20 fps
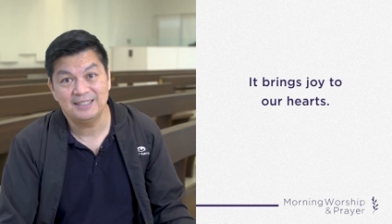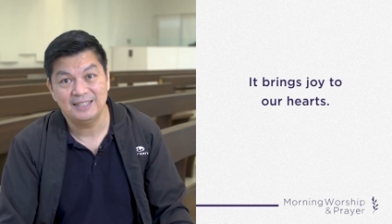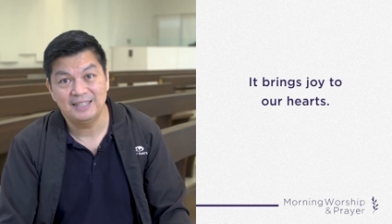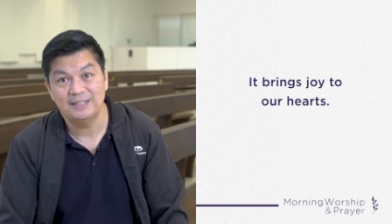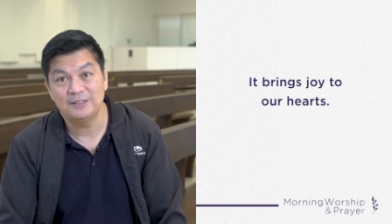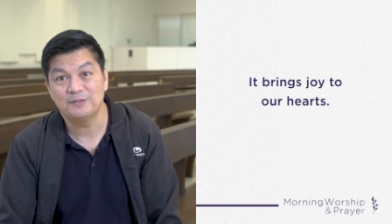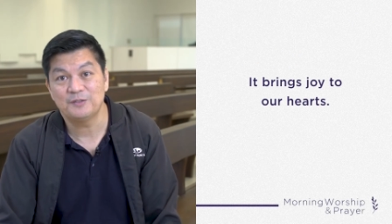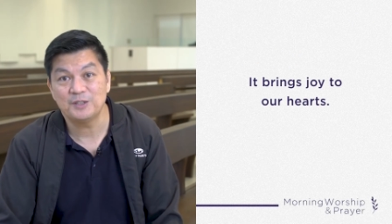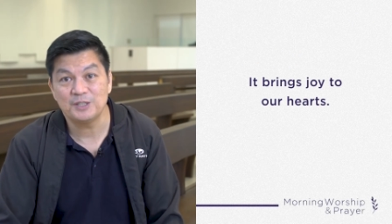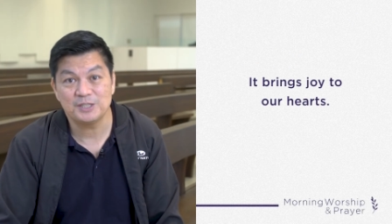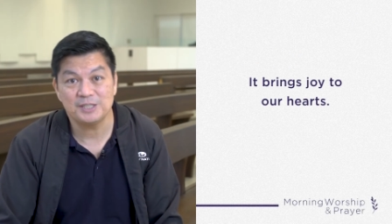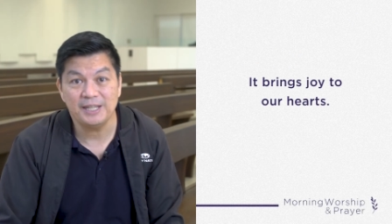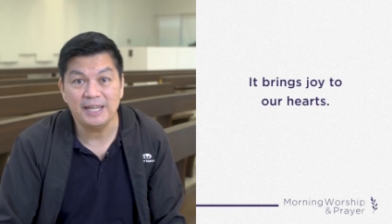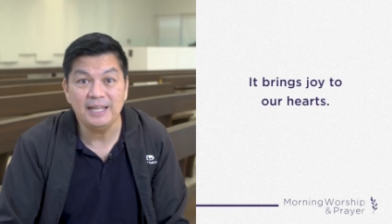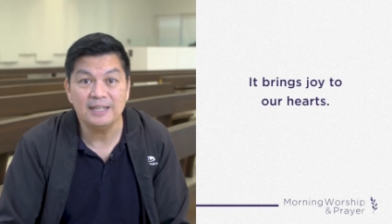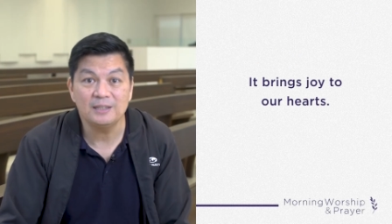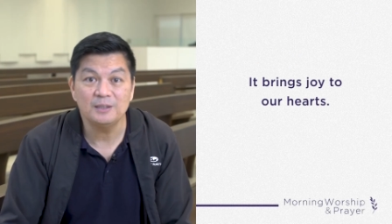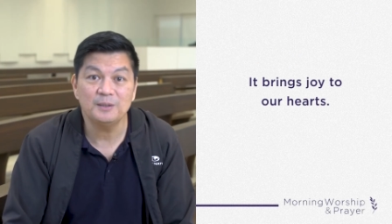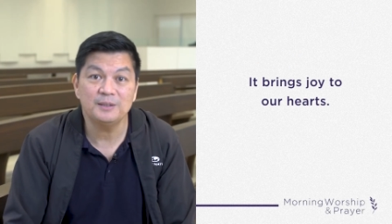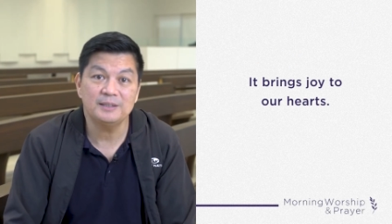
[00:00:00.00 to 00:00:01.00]
In verse
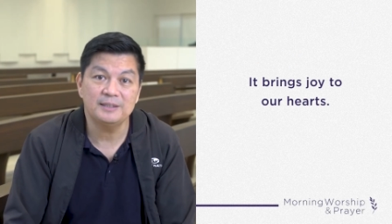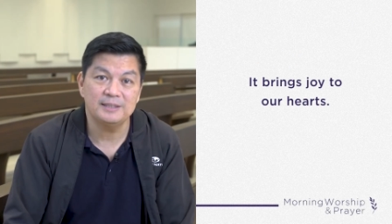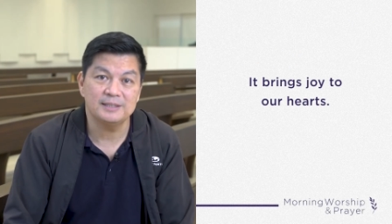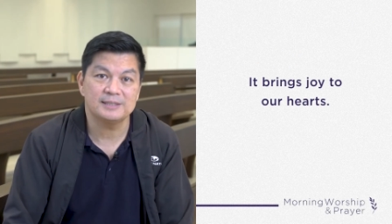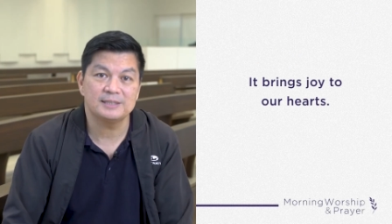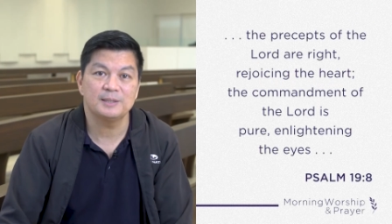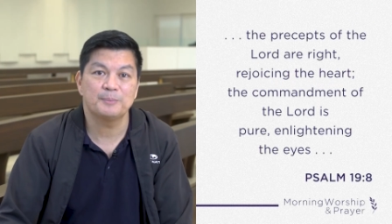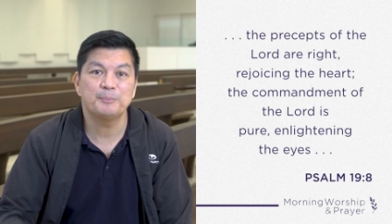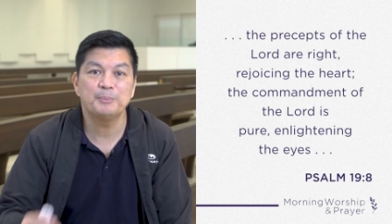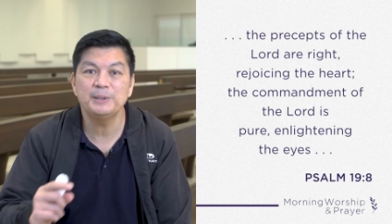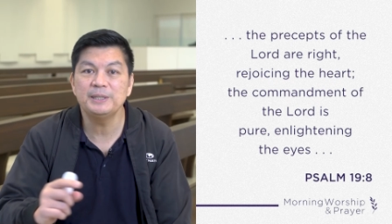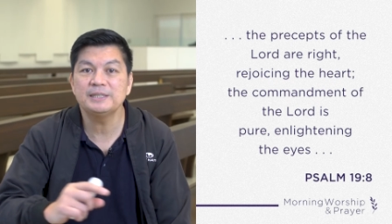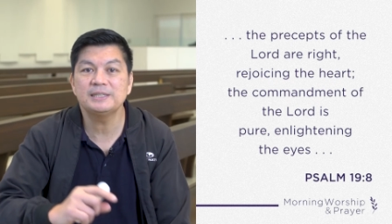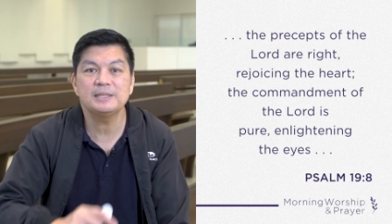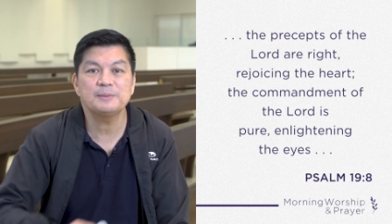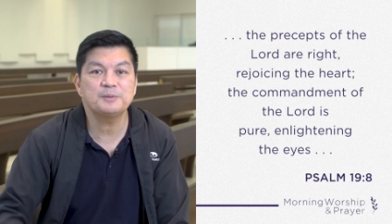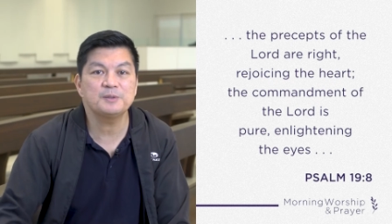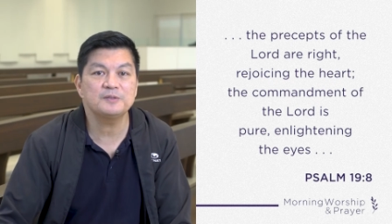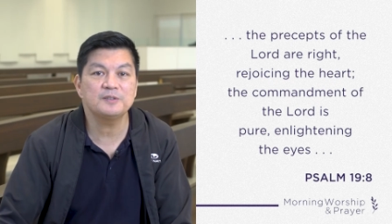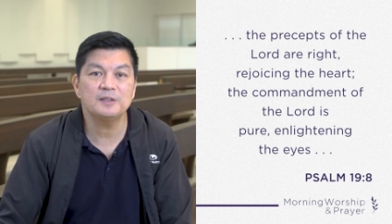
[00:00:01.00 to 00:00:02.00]
8, look at this the
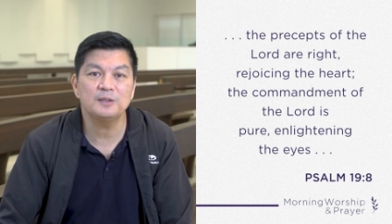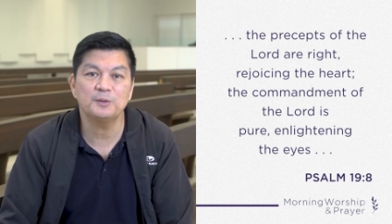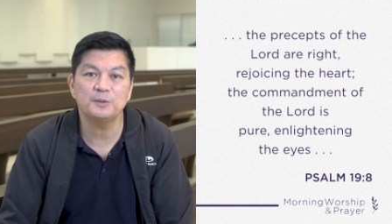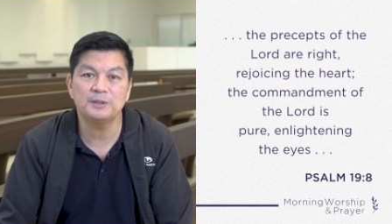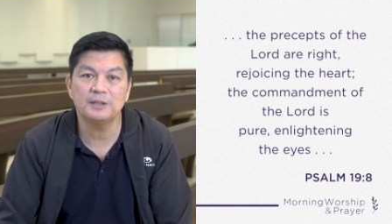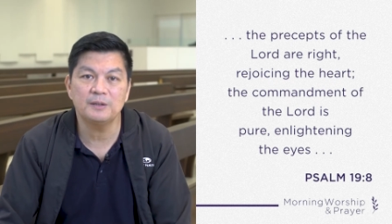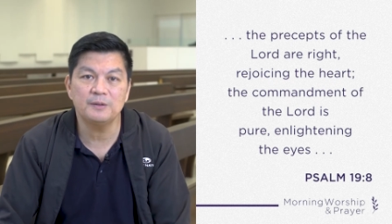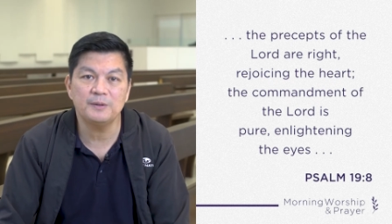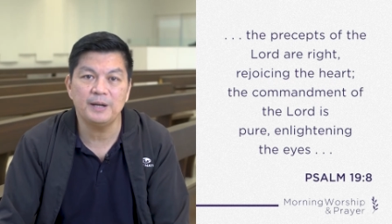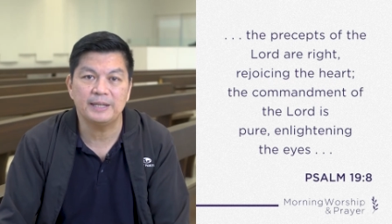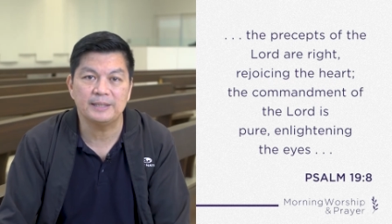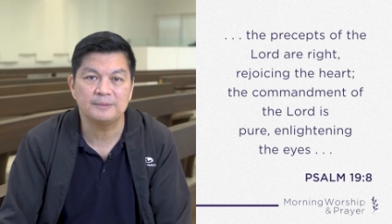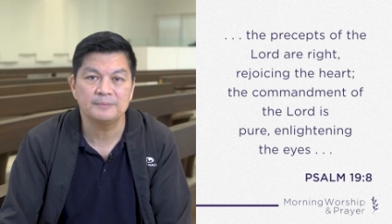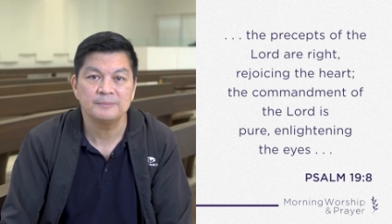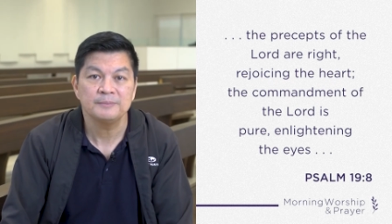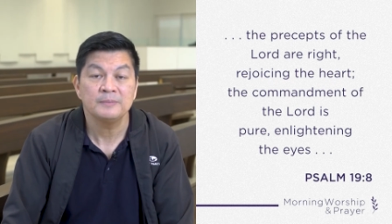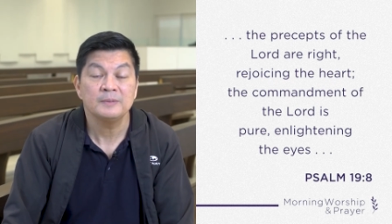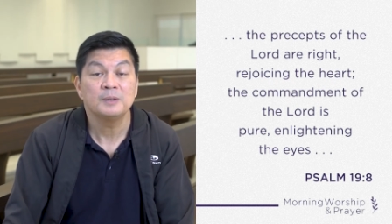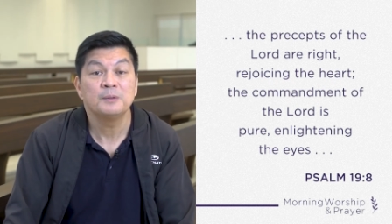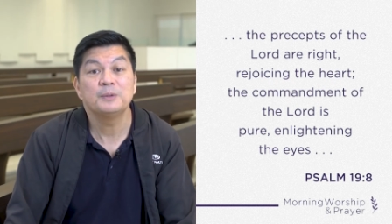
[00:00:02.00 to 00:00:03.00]
precepts of the Lord are right,
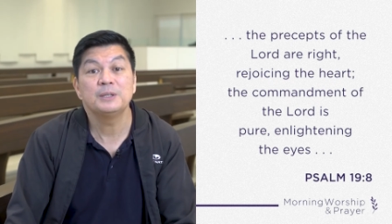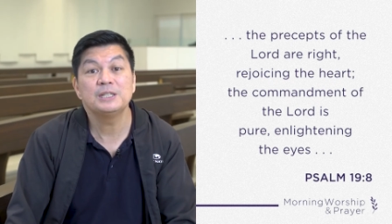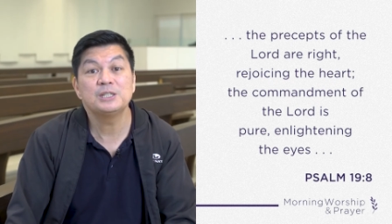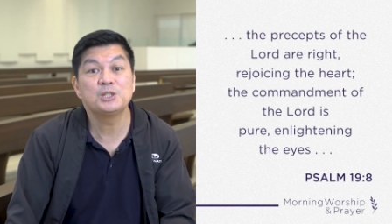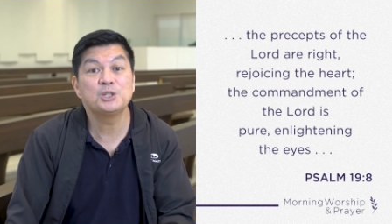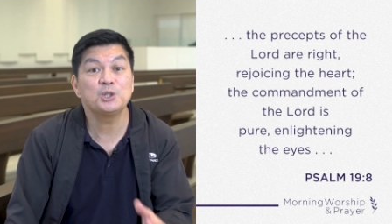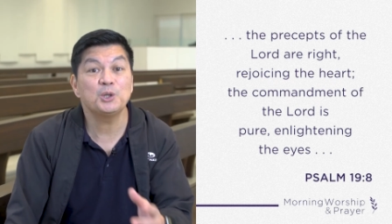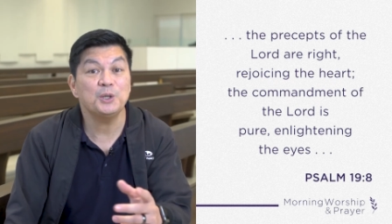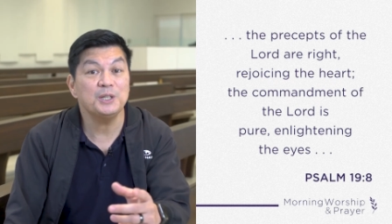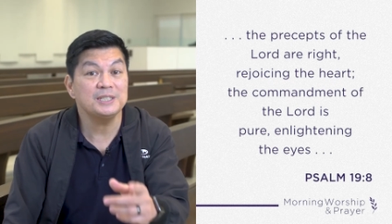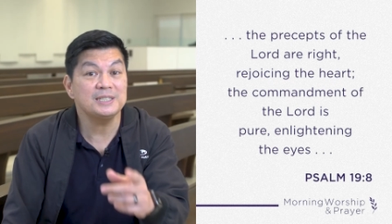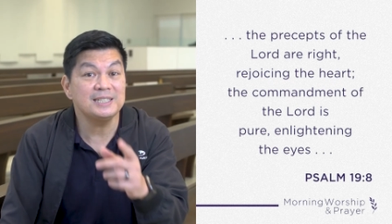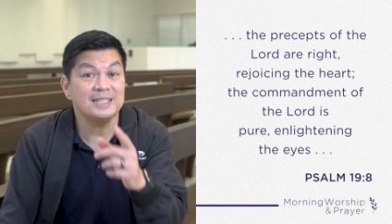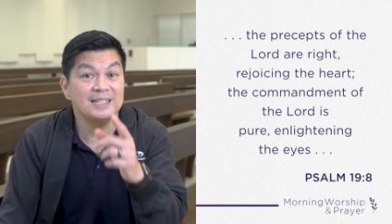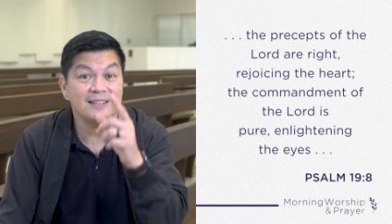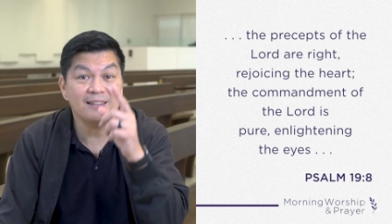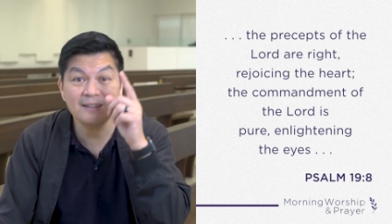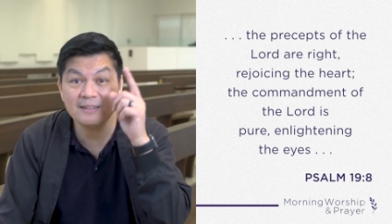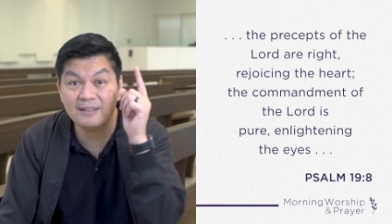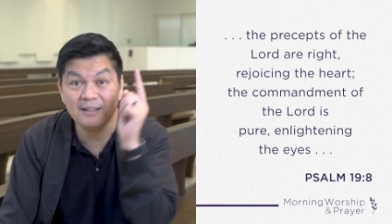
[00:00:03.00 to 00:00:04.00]

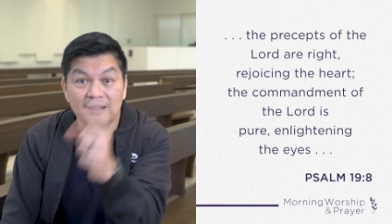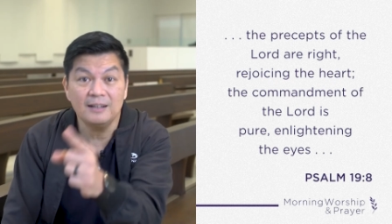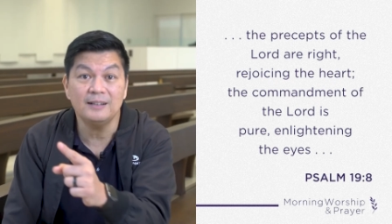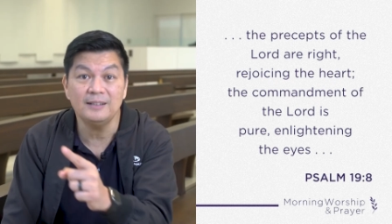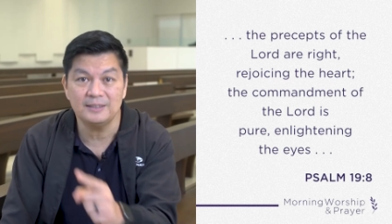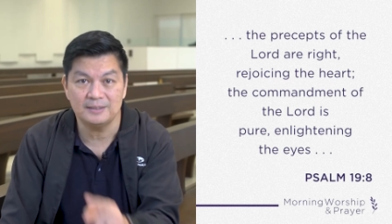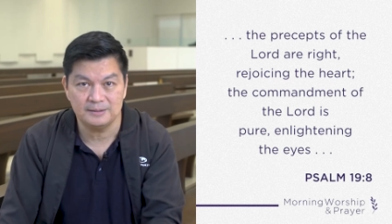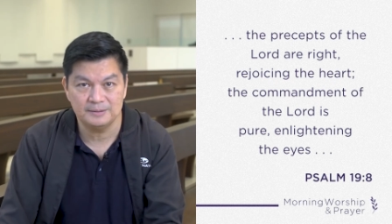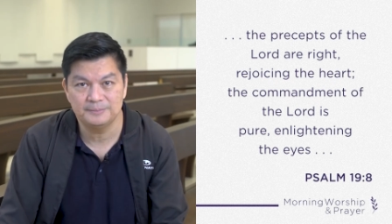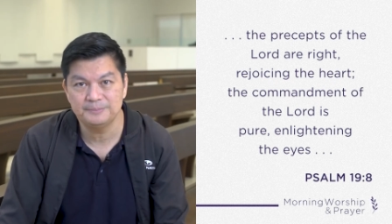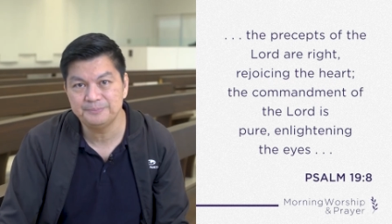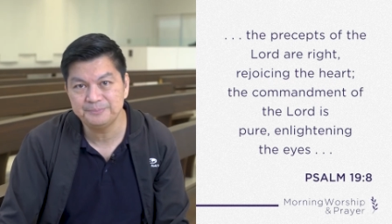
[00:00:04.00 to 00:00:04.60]
rejoicing the heart.